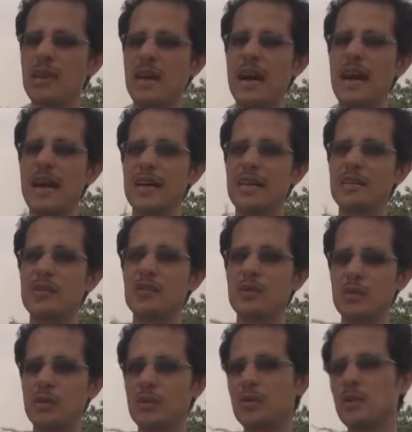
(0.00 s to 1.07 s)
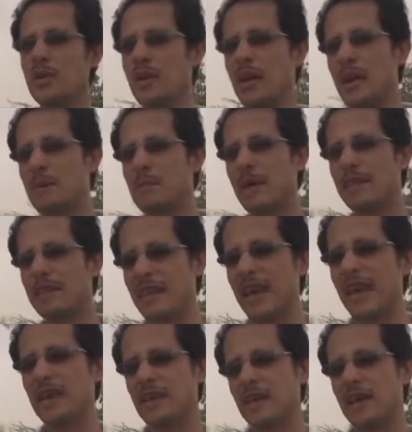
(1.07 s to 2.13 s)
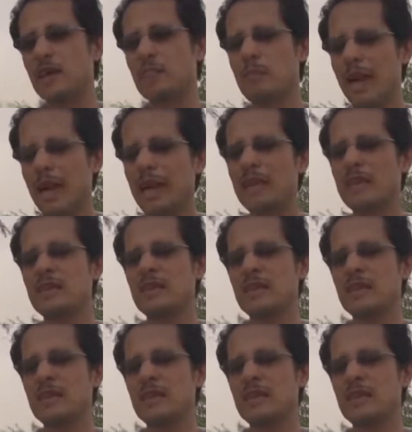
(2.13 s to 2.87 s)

and to maintain their main